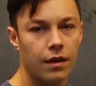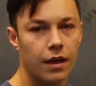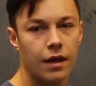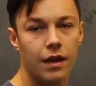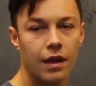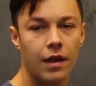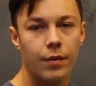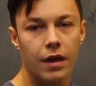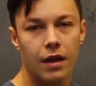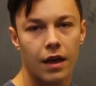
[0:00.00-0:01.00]
in
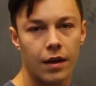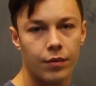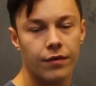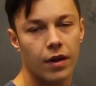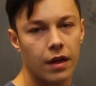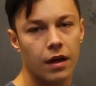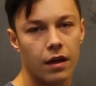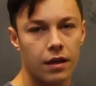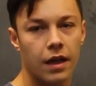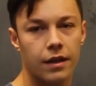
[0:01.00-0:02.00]
inhibiting and preventing
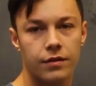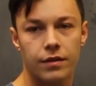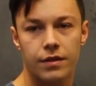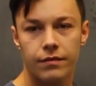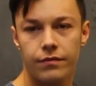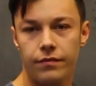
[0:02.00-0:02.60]
cancers.